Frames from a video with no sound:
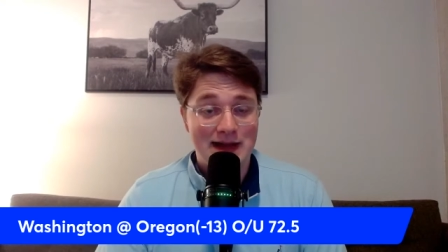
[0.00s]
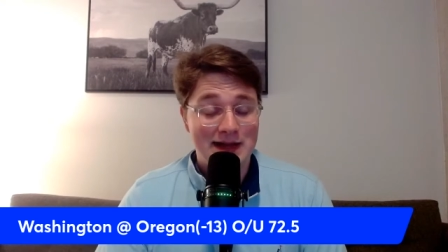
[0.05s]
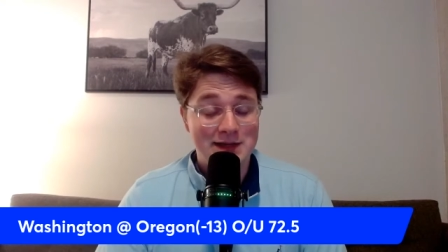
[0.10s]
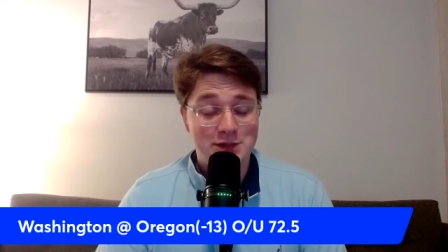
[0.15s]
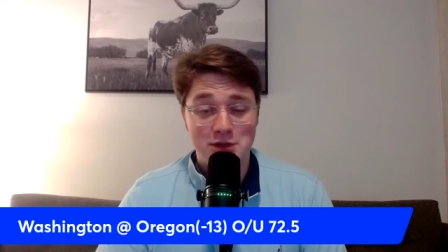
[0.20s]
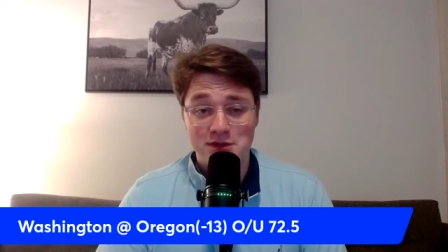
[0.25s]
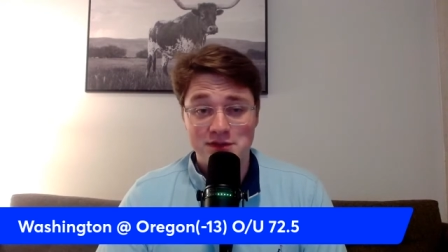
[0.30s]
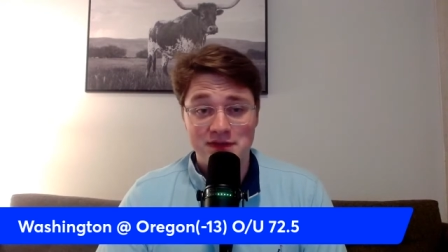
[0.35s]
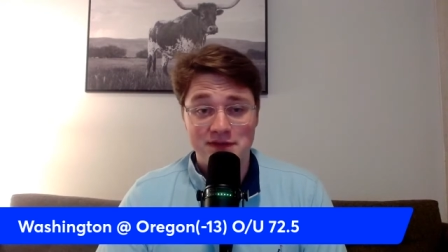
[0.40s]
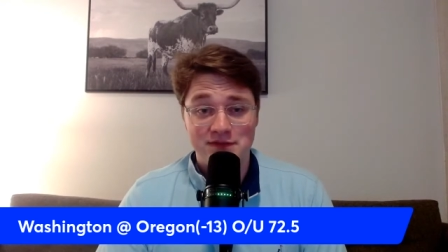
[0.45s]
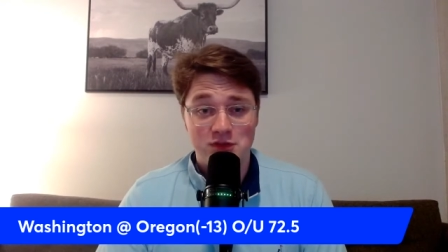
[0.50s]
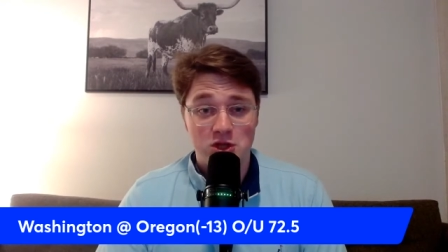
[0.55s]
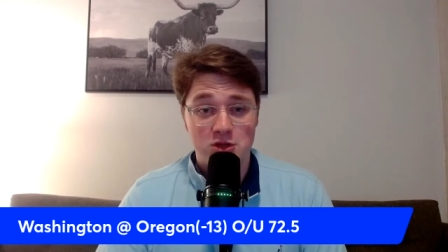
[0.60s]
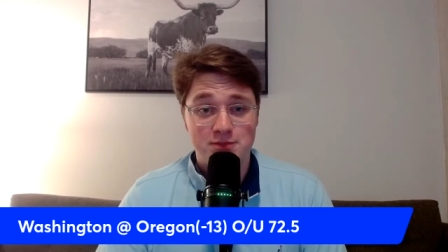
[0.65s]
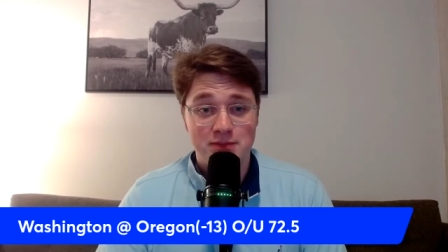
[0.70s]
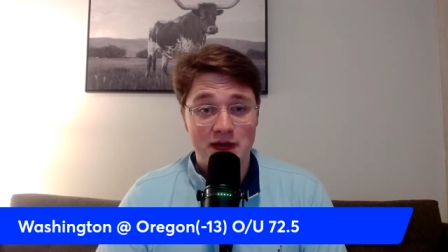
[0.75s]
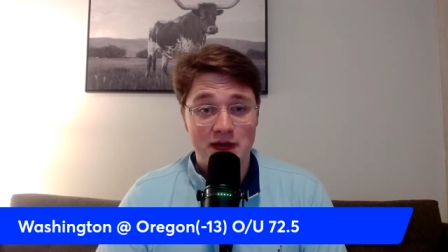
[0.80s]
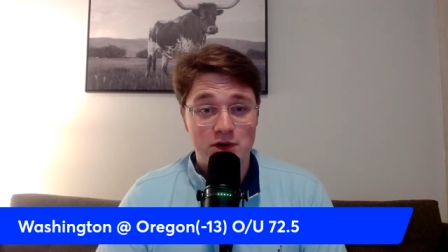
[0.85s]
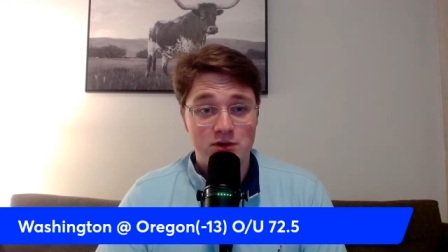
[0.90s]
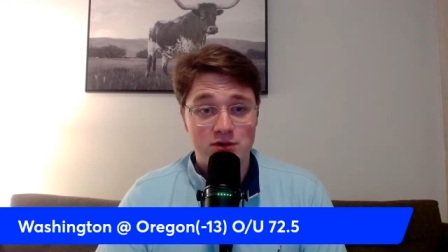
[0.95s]
I know that they've
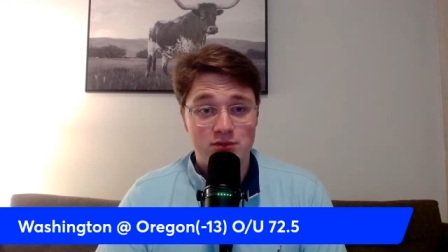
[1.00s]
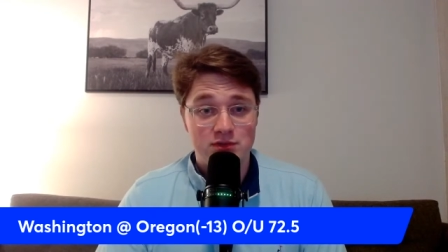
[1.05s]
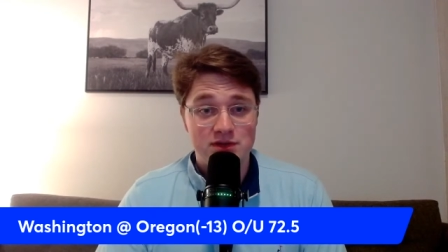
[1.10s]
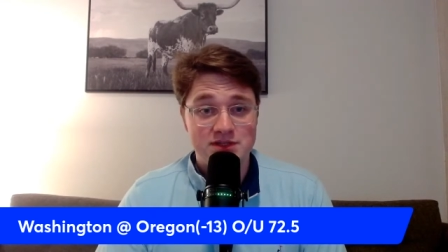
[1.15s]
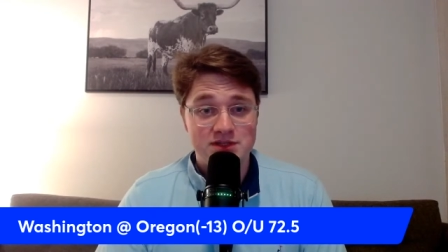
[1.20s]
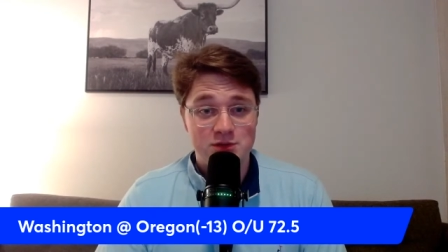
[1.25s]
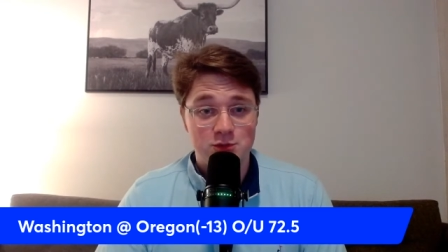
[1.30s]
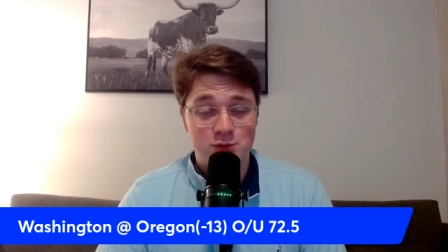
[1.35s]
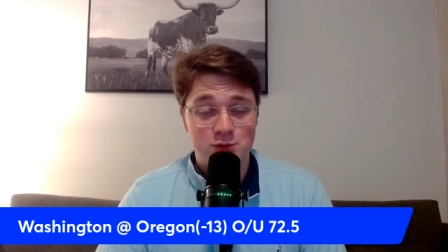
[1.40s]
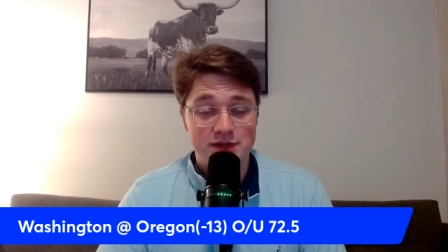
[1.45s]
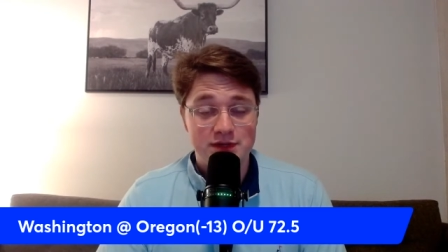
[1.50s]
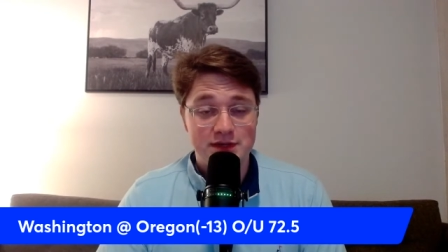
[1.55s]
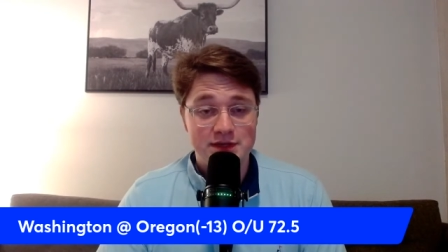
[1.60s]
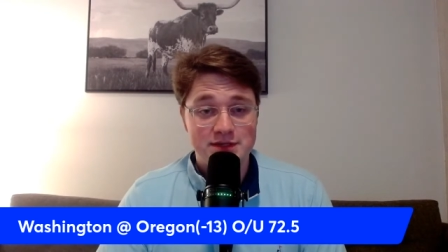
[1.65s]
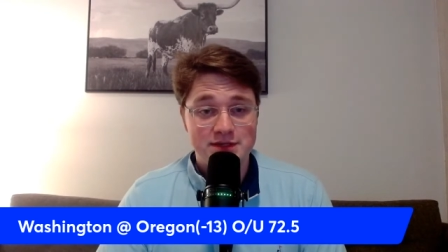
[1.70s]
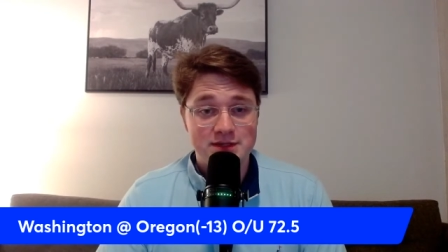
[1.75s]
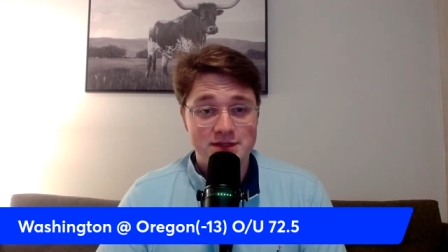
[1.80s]
looked better in recent weeks,